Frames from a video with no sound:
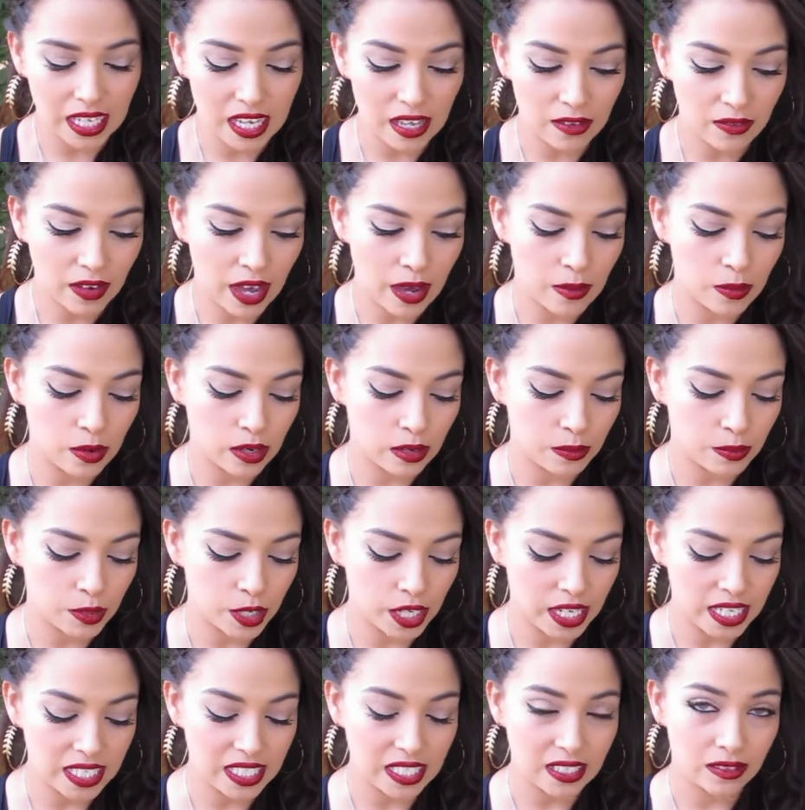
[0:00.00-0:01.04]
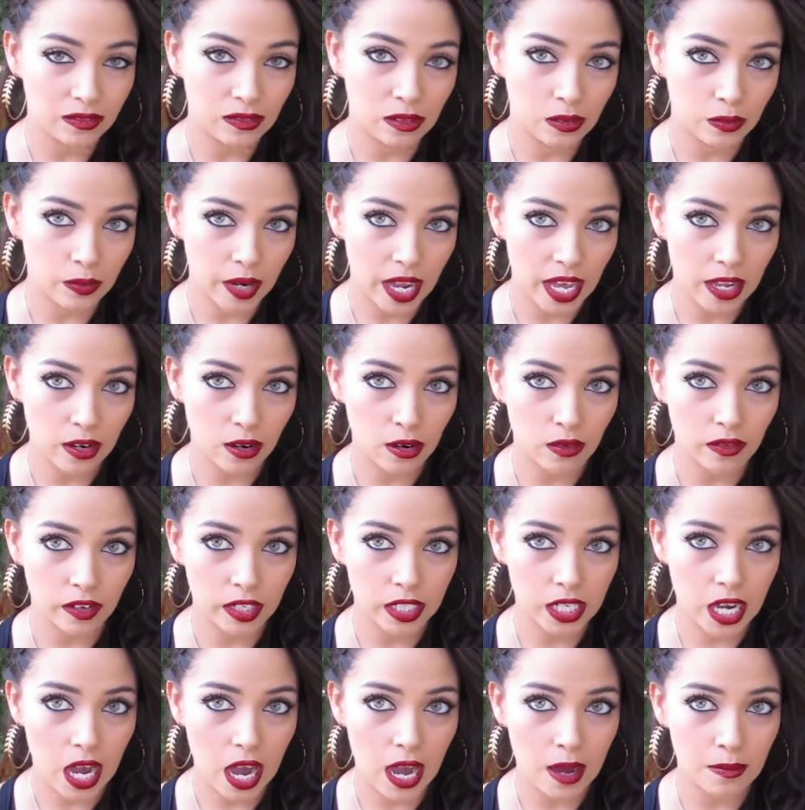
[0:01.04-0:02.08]
If I were to put a different red over
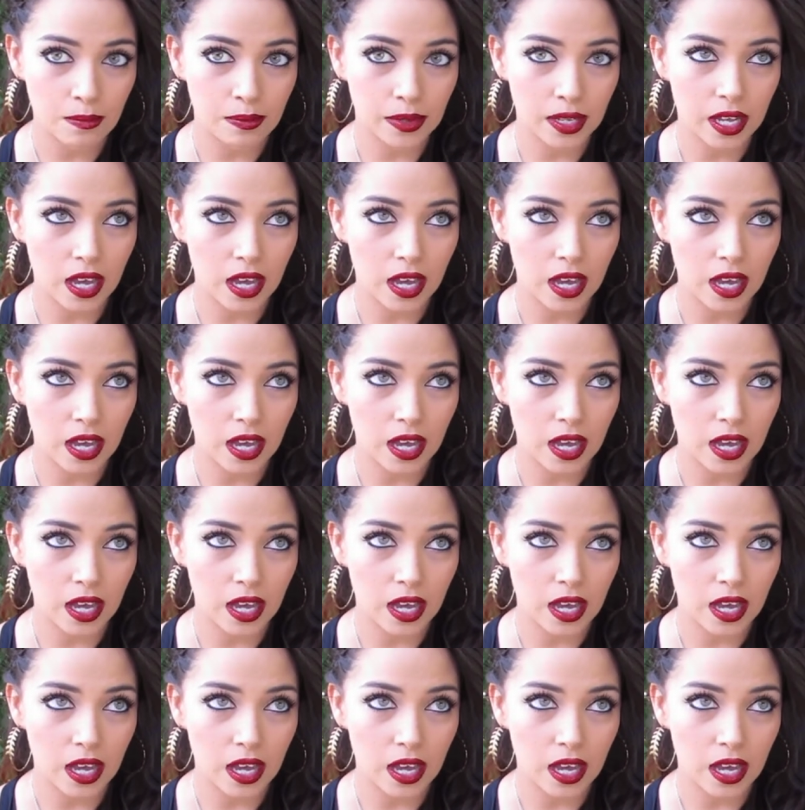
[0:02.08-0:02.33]
top